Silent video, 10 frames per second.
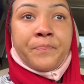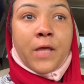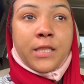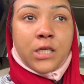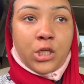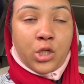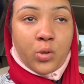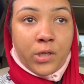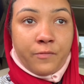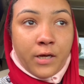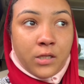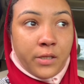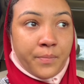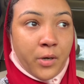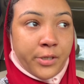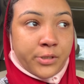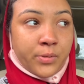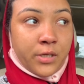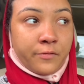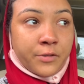And then he finally parked,
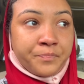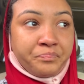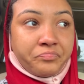whatever,